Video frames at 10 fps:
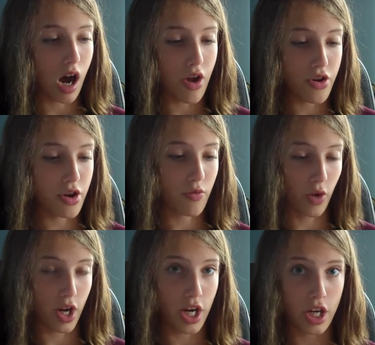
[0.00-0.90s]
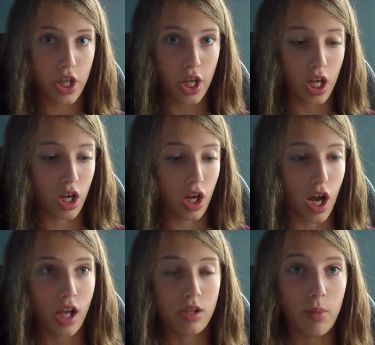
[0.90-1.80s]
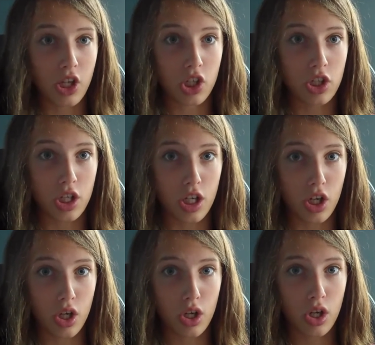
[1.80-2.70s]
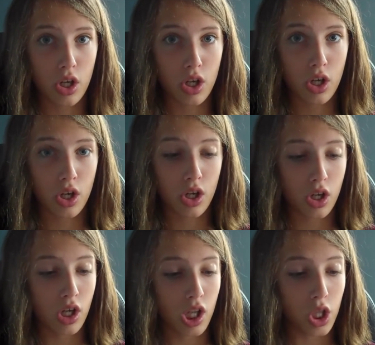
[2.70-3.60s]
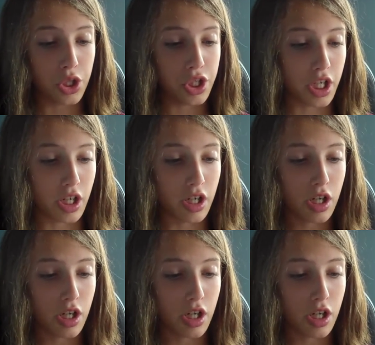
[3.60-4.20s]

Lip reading: I didn't write anything in it. It has a message in it. Legit.